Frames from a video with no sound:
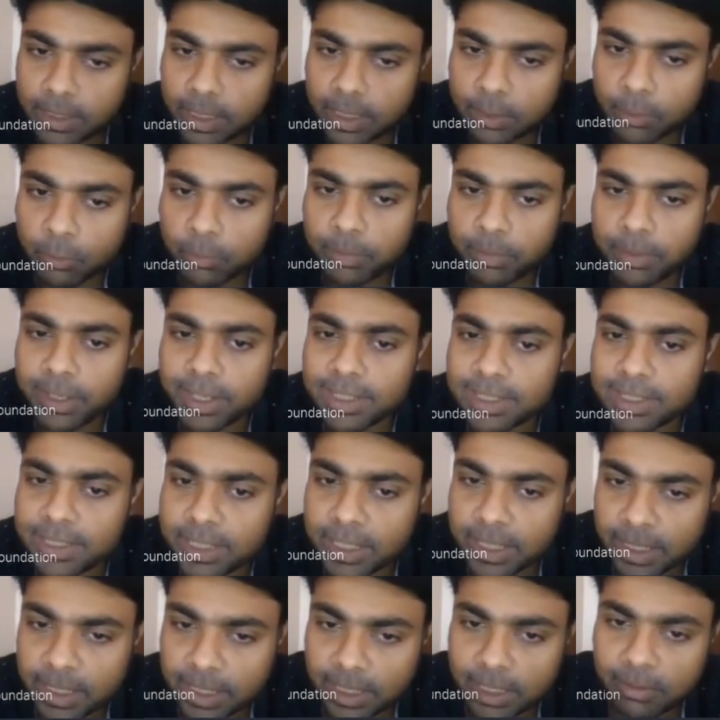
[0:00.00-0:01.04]
And there would be
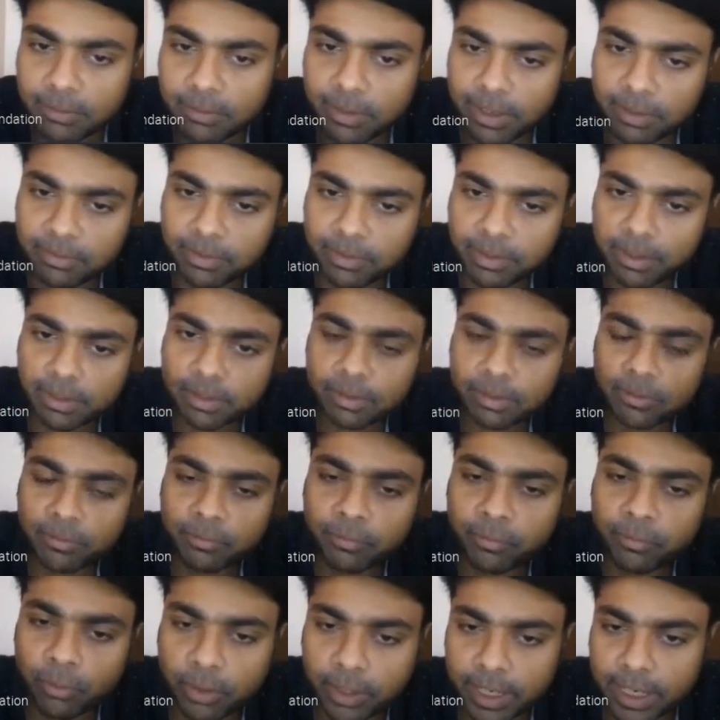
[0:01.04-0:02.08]
a general
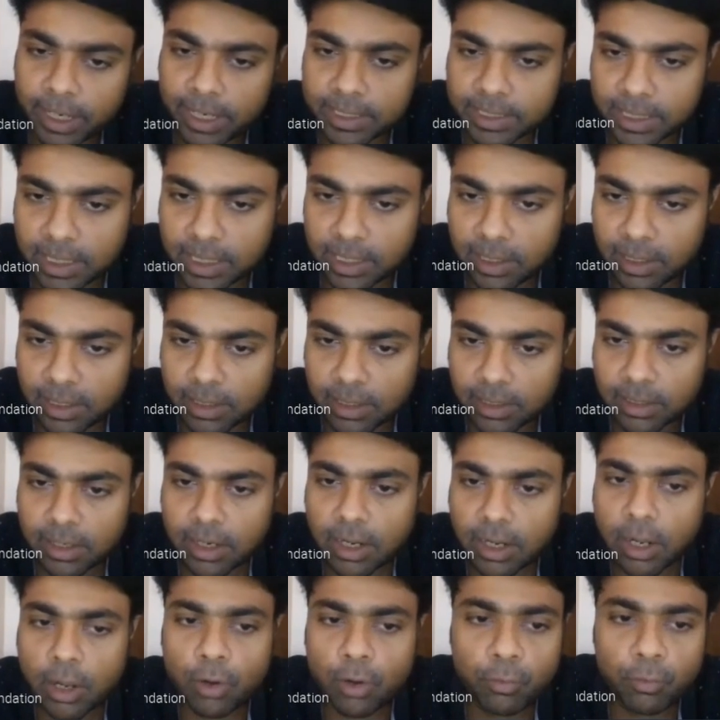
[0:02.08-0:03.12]
waiver for
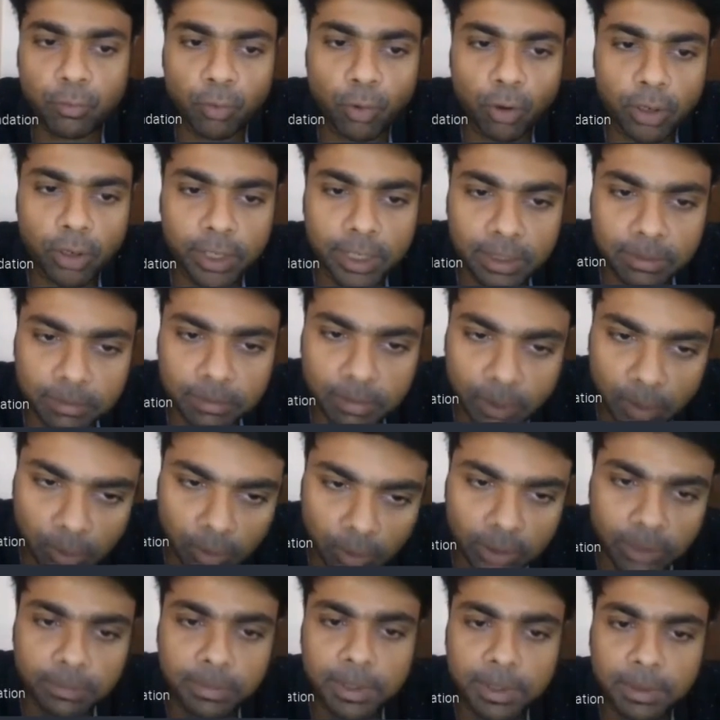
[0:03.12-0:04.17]
SLR falling
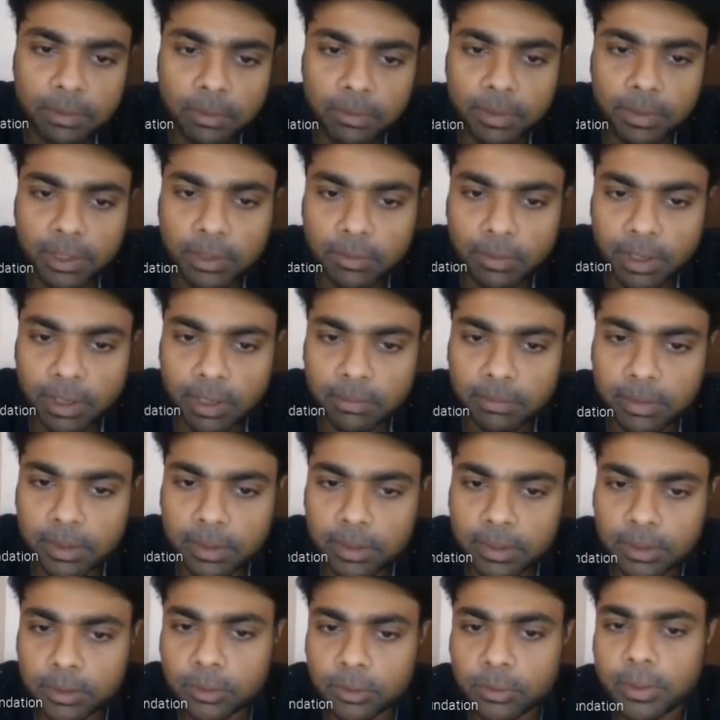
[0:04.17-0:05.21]
below the minimum
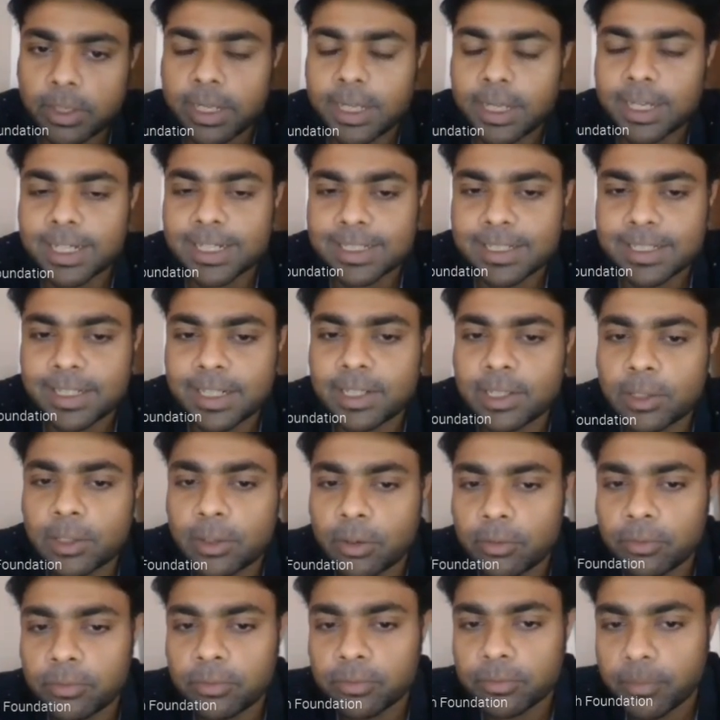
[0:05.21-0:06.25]
requirement to the
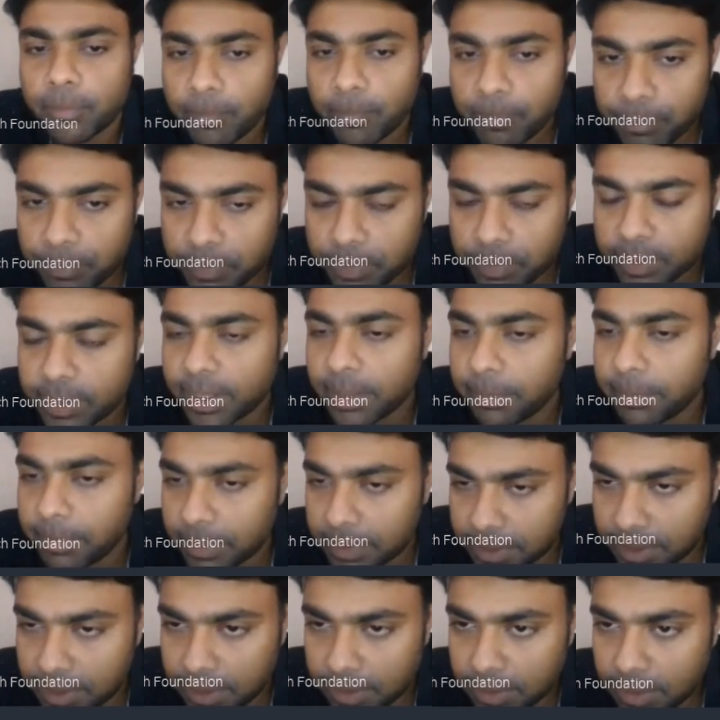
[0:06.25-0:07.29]
extent of
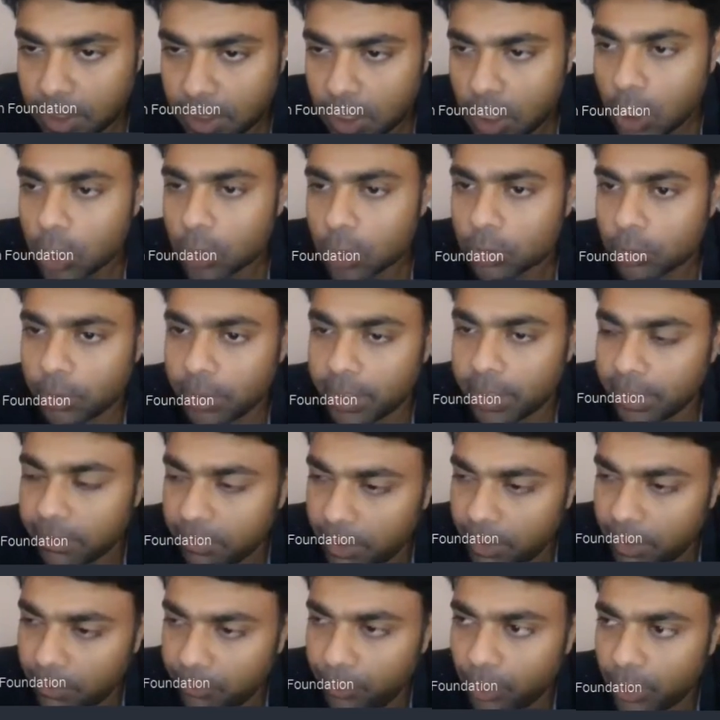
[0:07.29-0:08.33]
3%. So
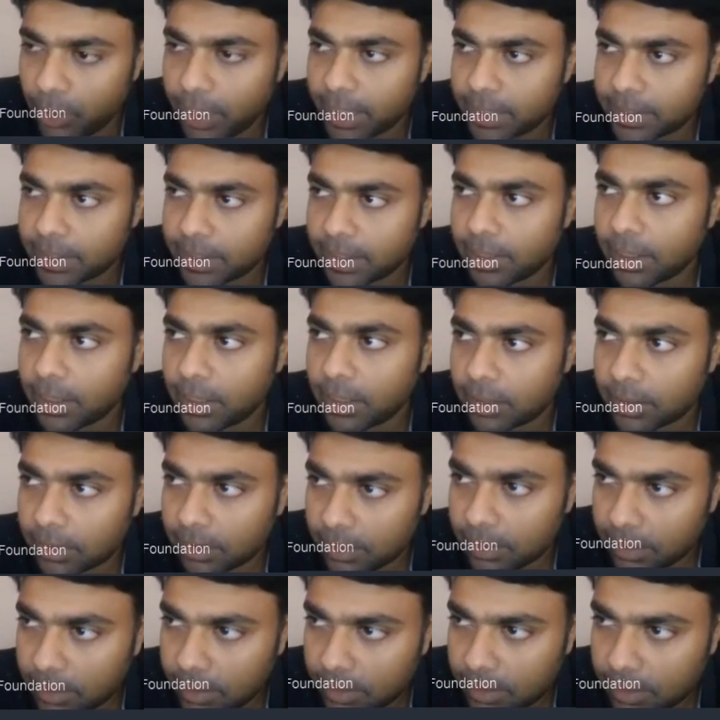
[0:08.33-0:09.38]
even if your
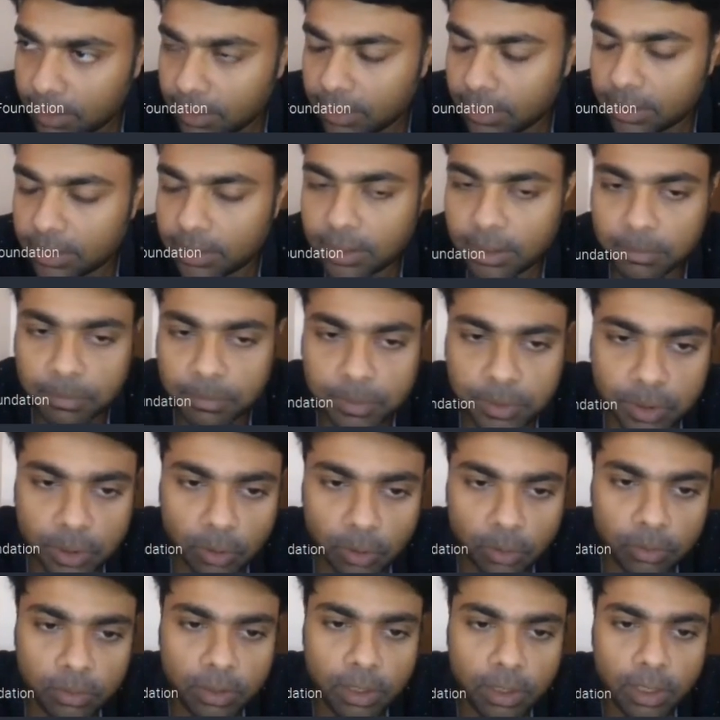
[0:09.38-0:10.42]
SLR
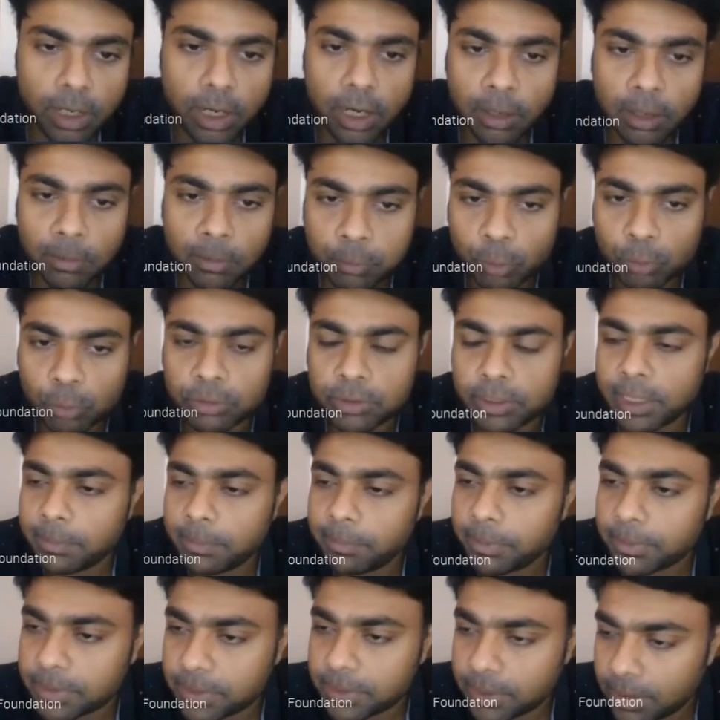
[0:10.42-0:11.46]
comes down up to
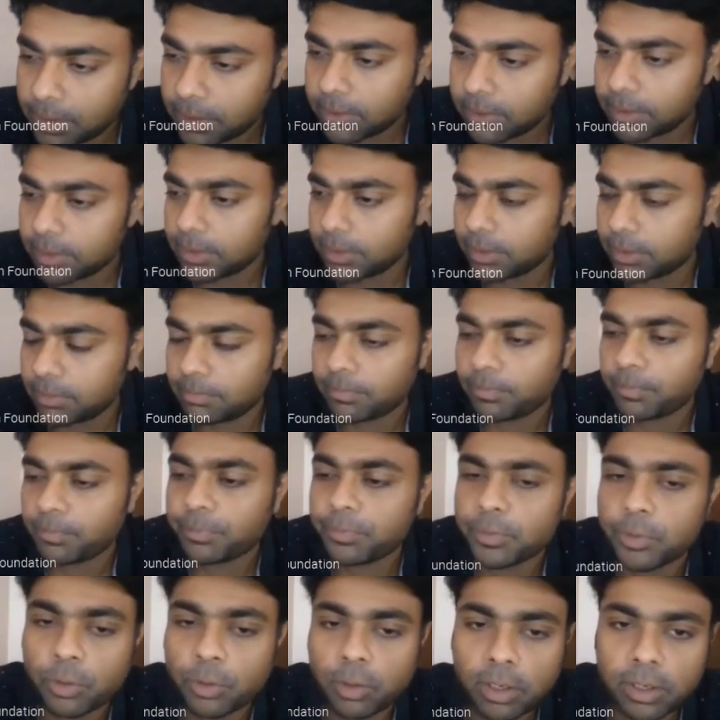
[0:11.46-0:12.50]
3%,
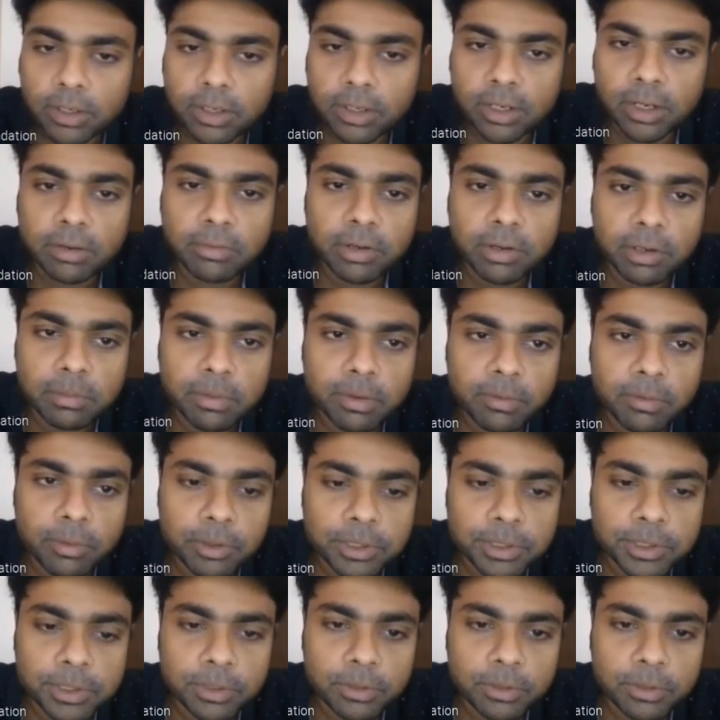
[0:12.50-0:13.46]
you are covered by